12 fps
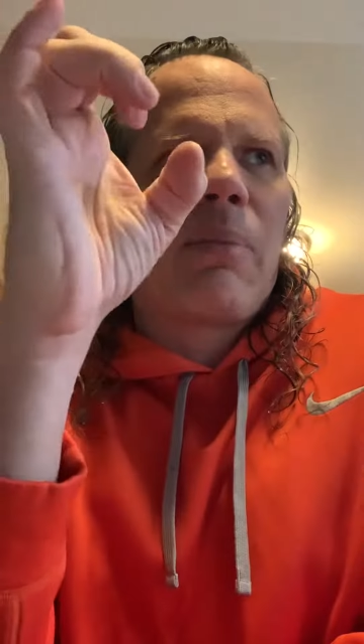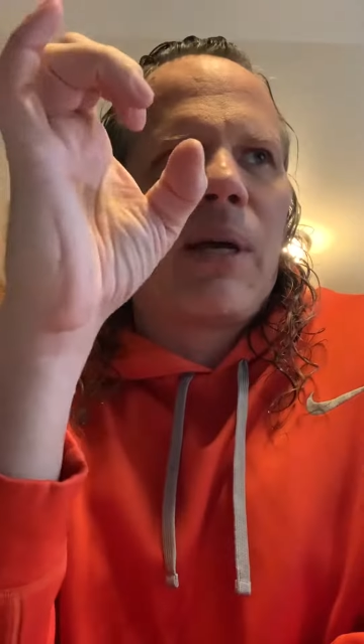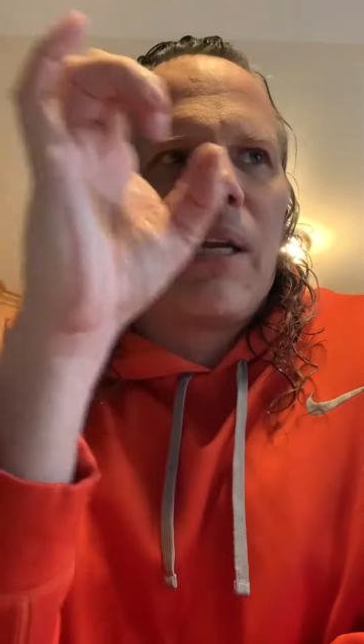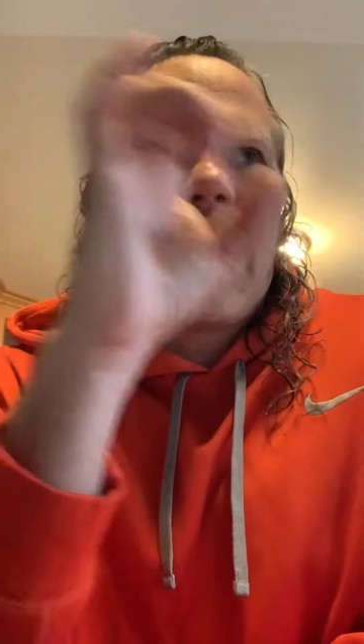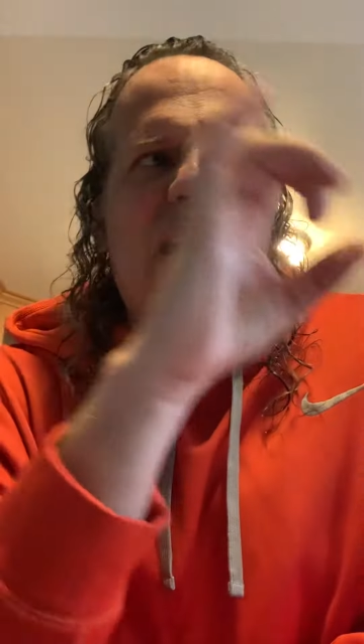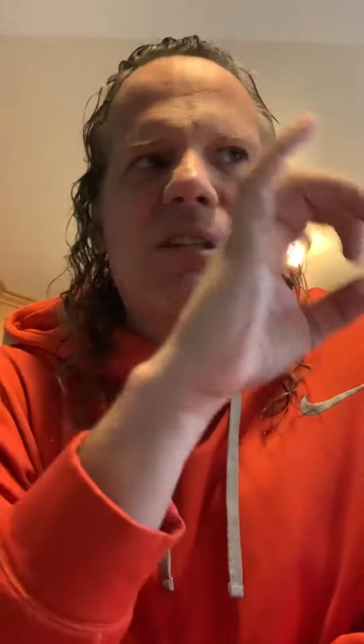
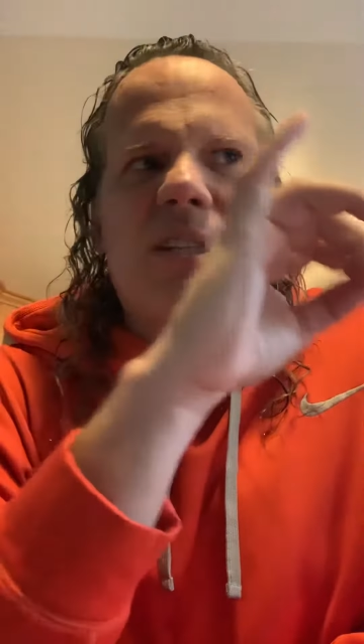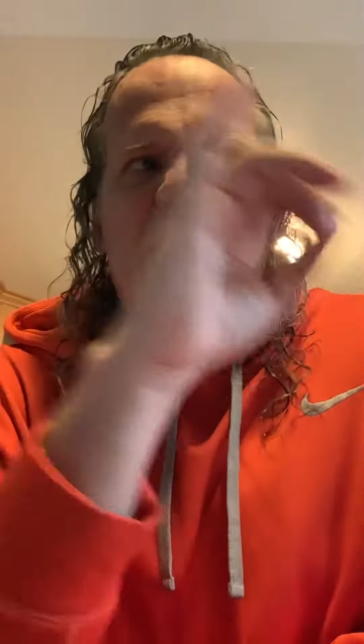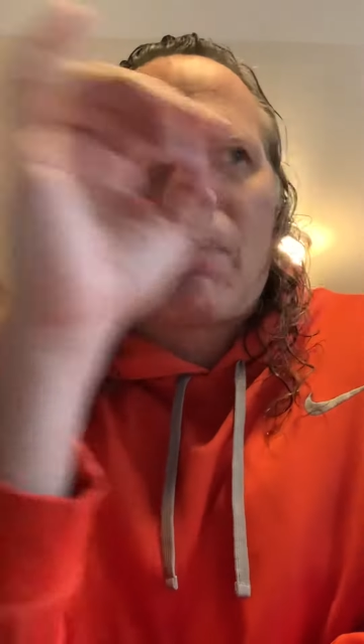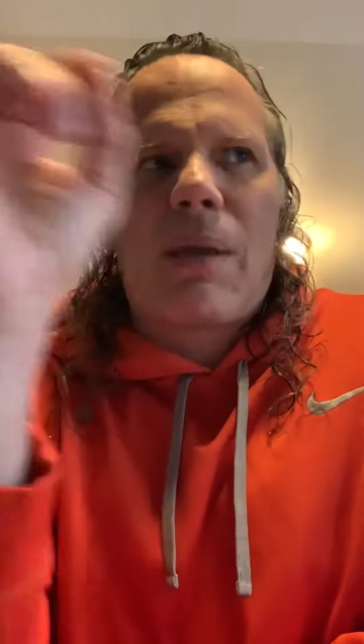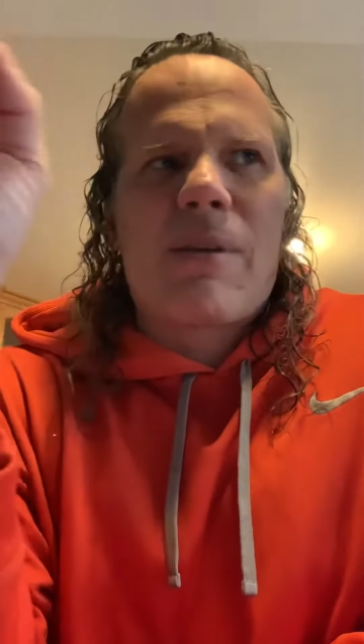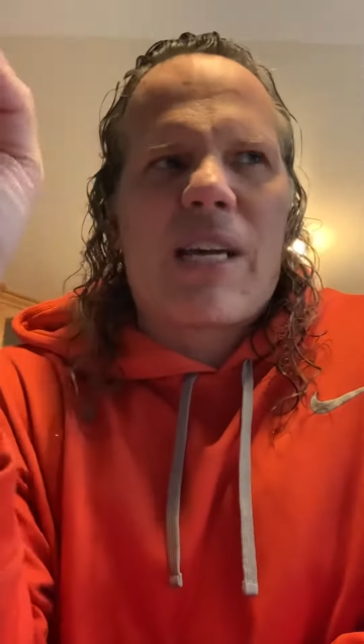but I'll
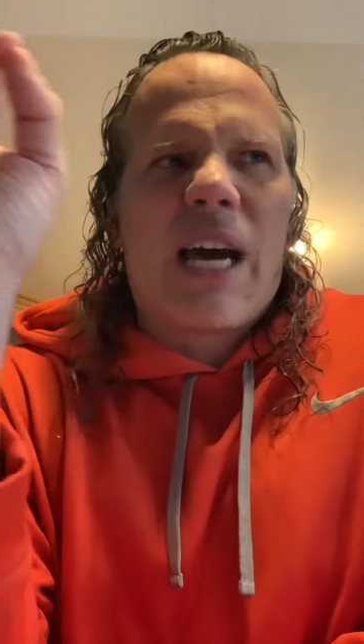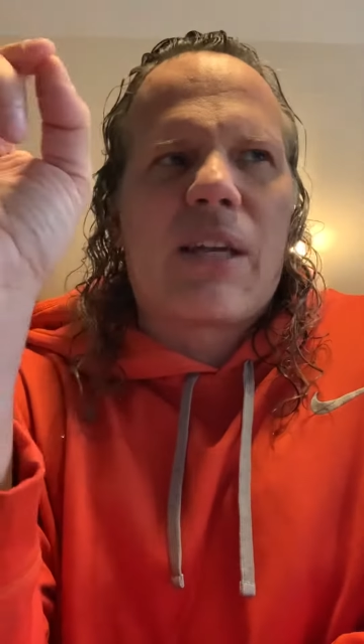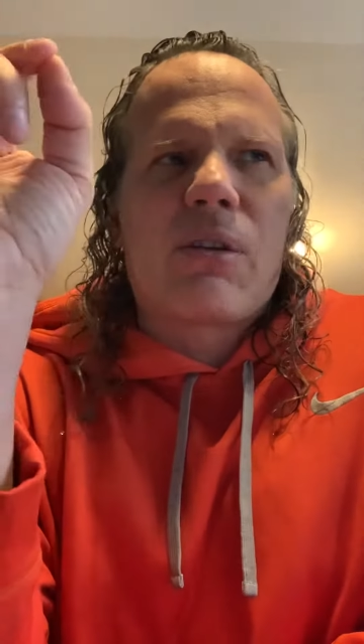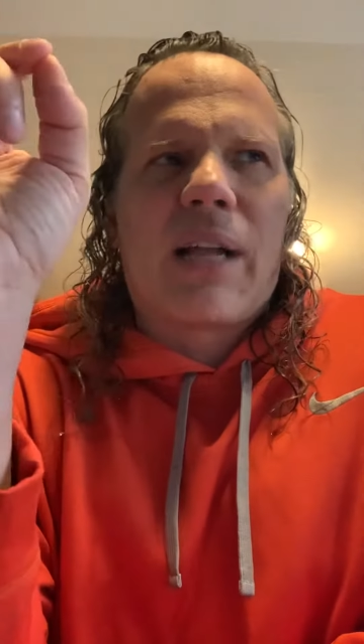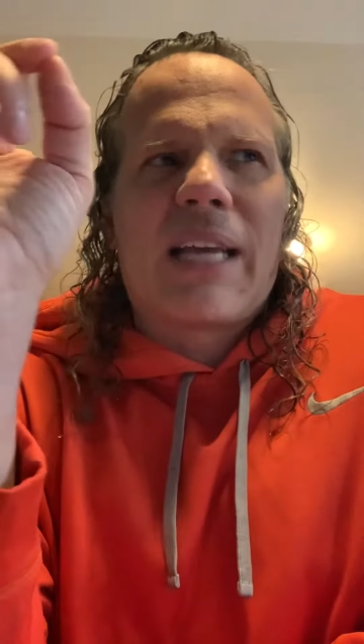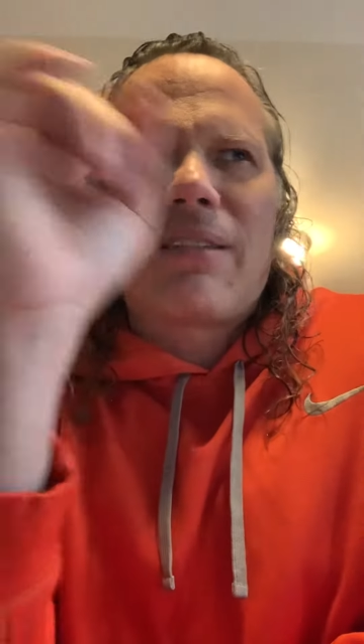just maybe
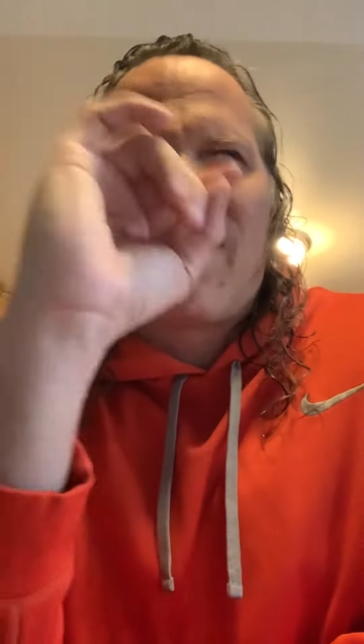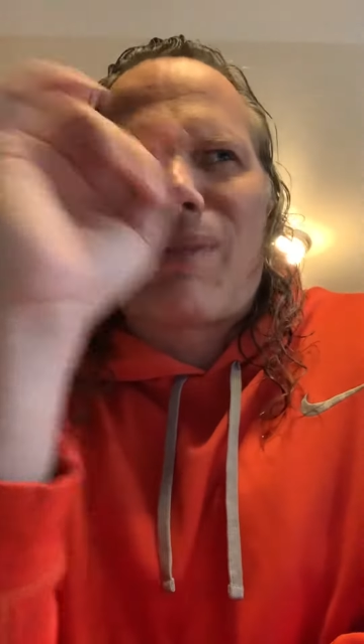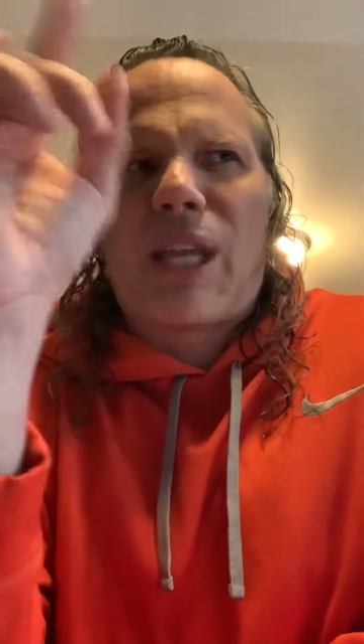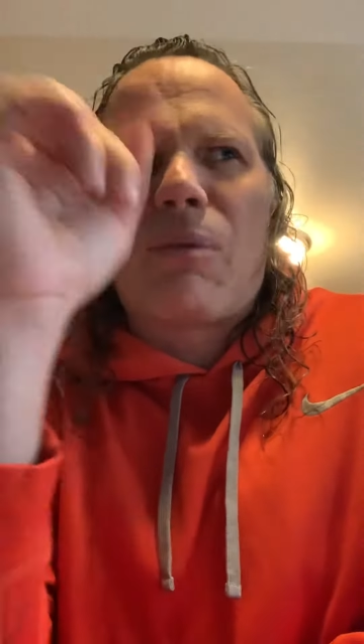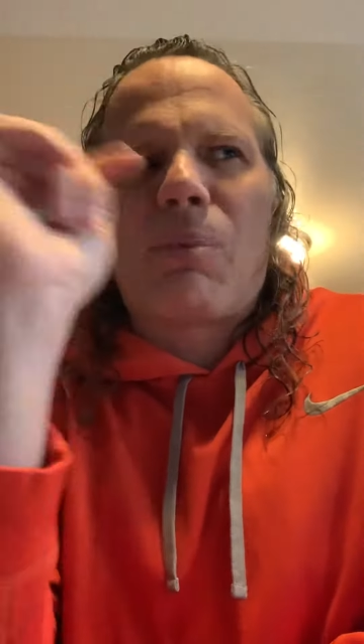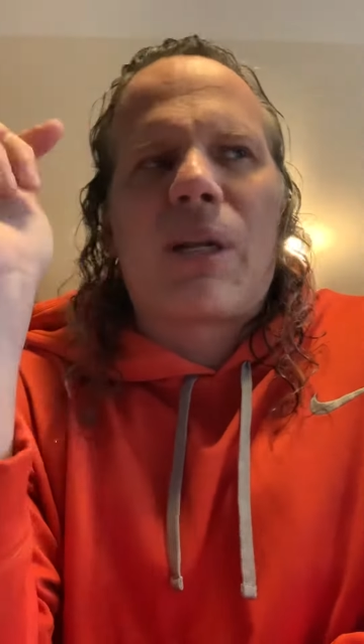underline
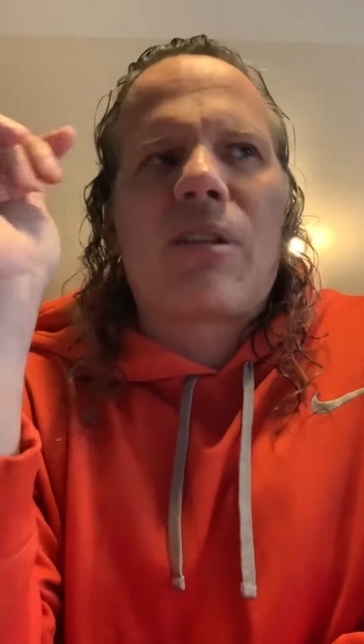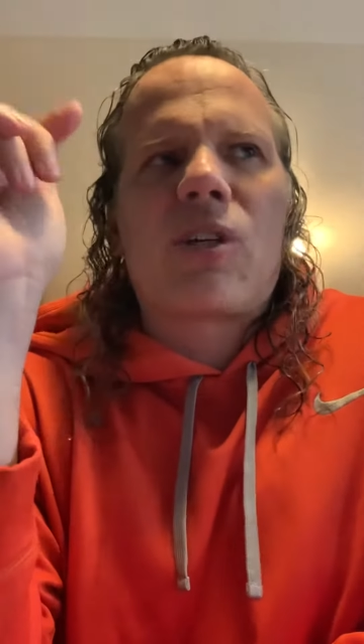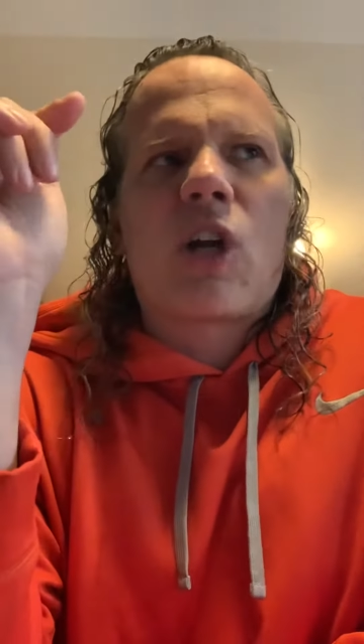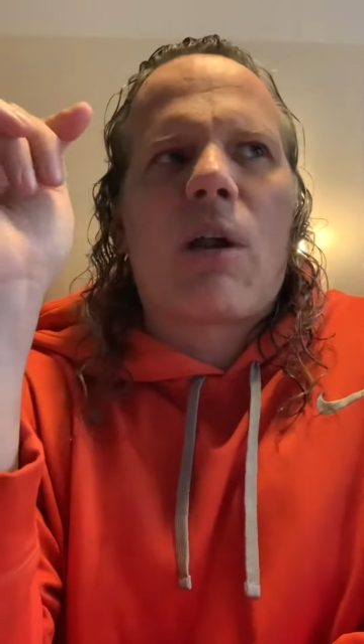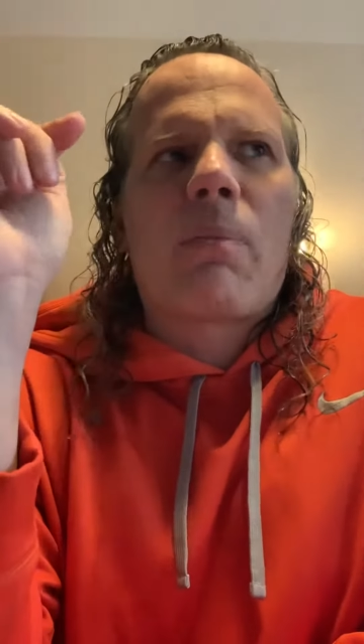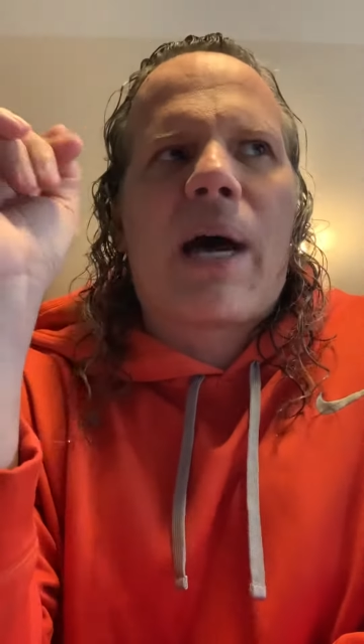something or put a
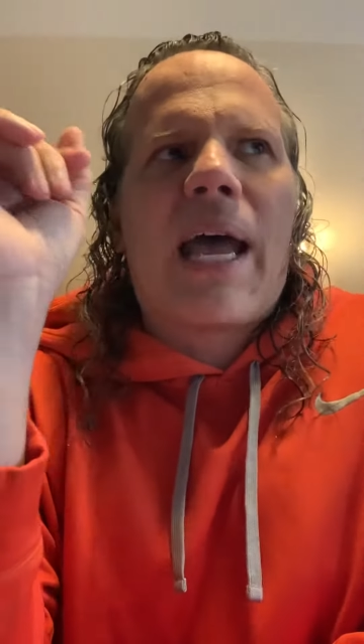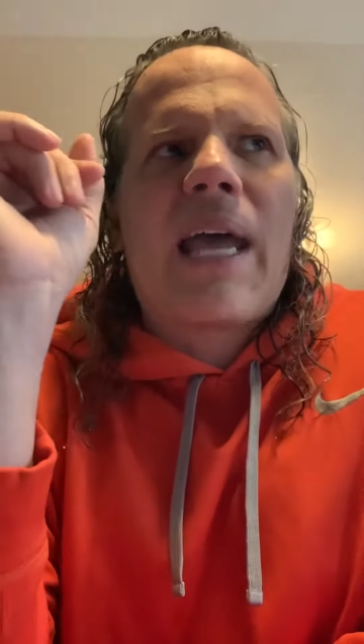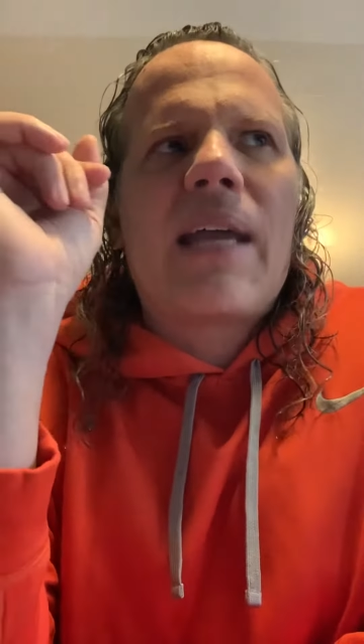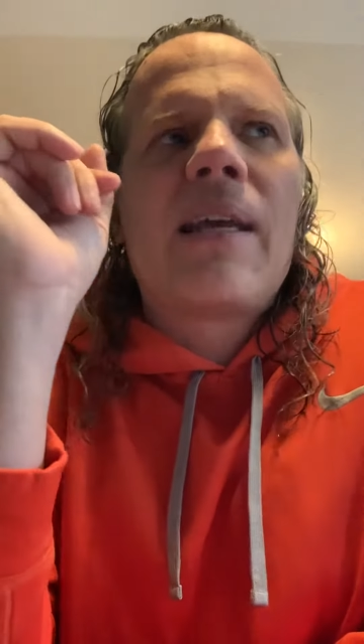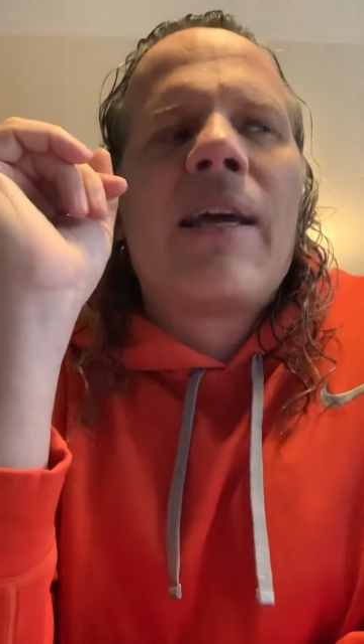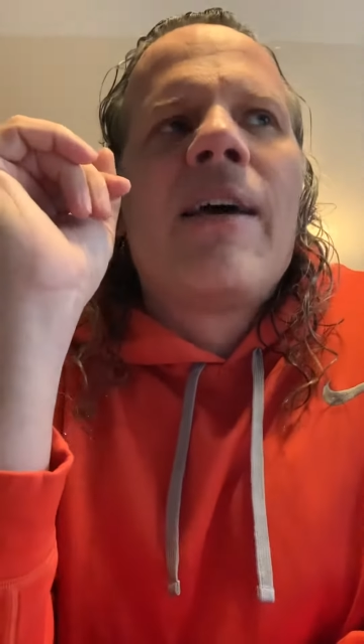star by
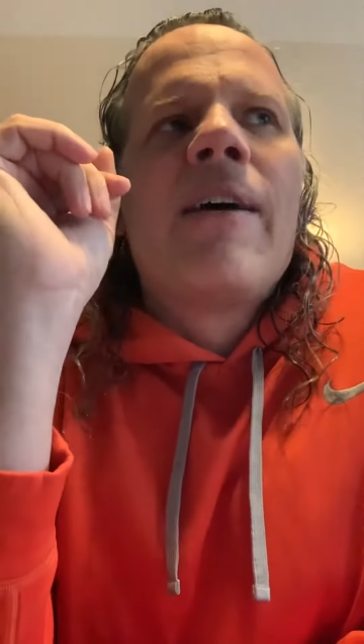it,